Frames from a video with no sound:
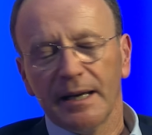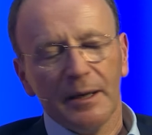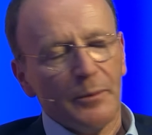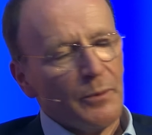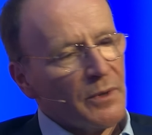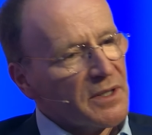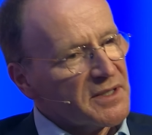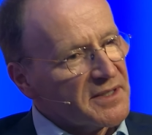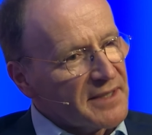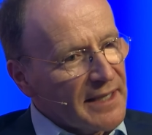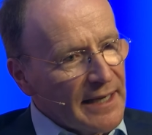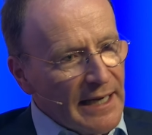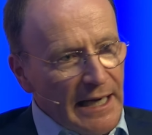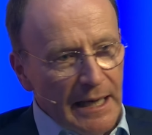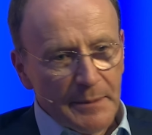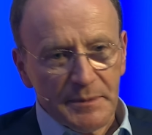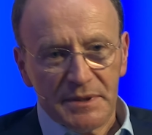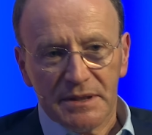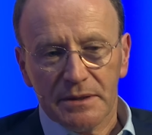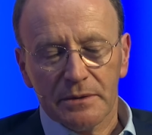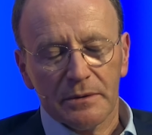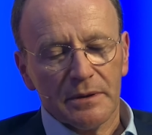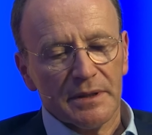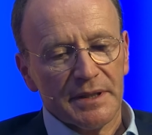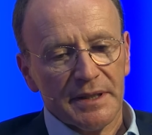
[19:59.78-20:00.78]
he was
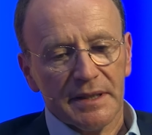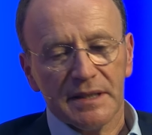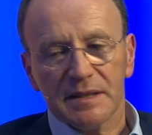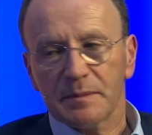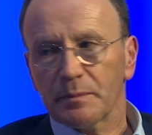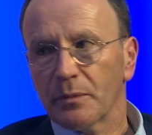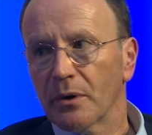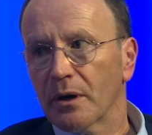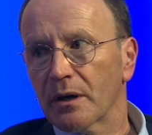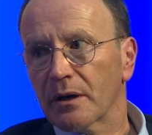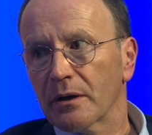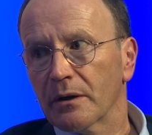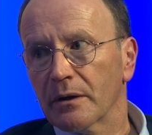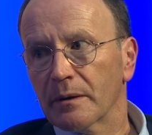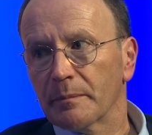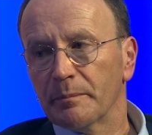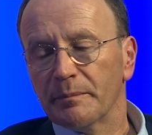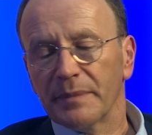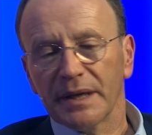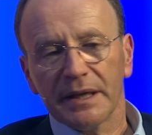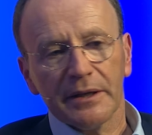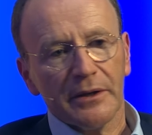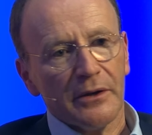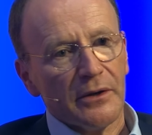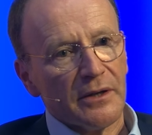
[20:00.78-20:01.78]
absolutely spot on
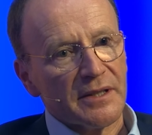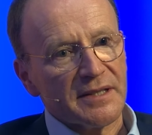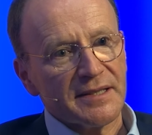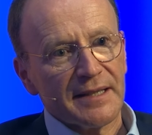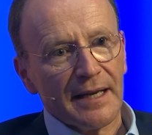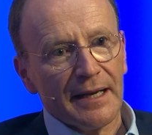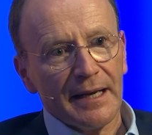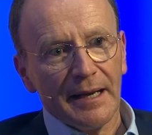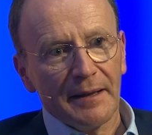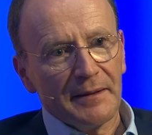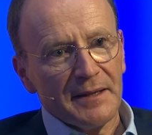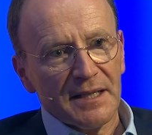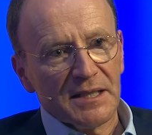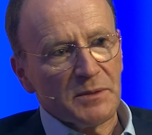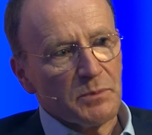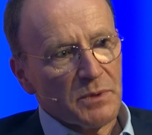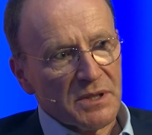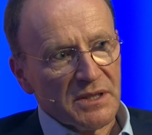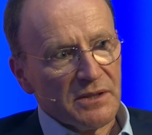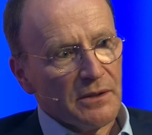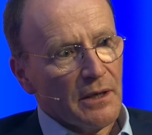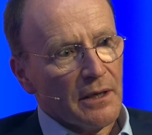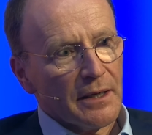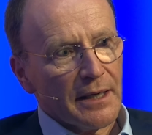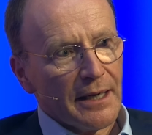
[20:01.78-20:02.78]
because, and this
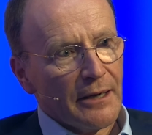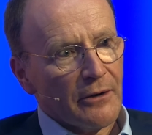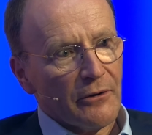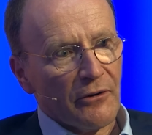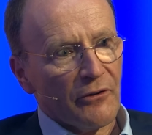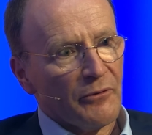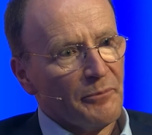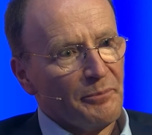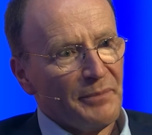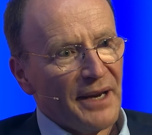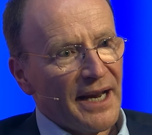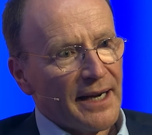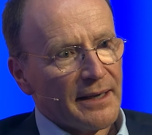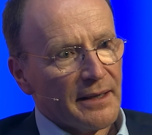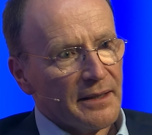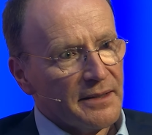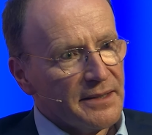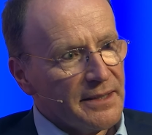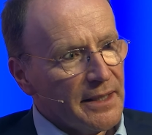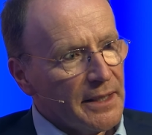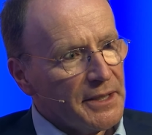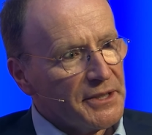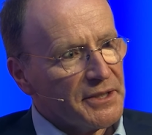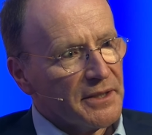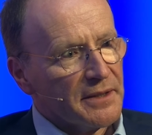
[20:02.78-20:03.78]
was not out of bad
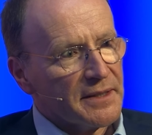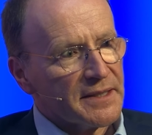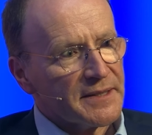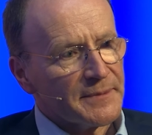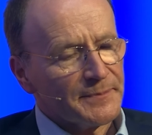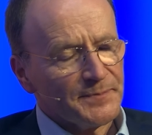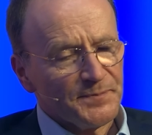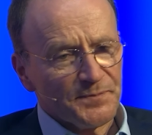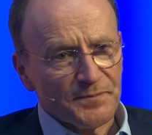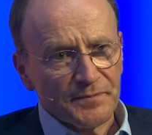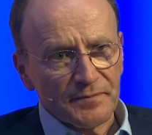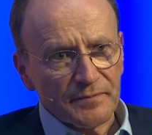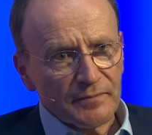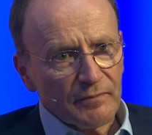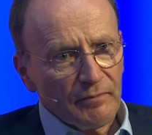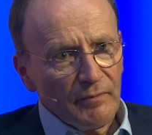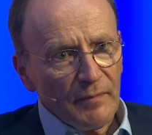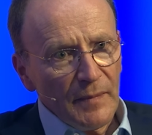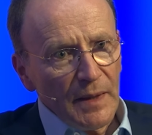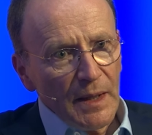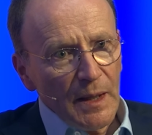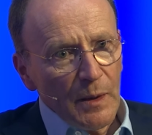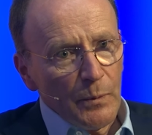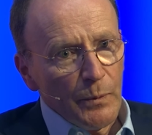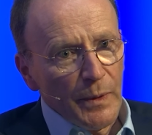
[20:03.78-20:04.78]
intentions.
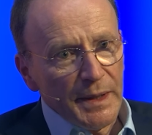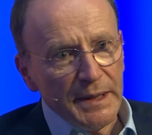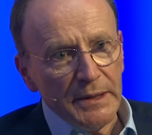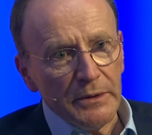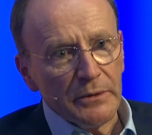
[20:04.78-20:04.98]
When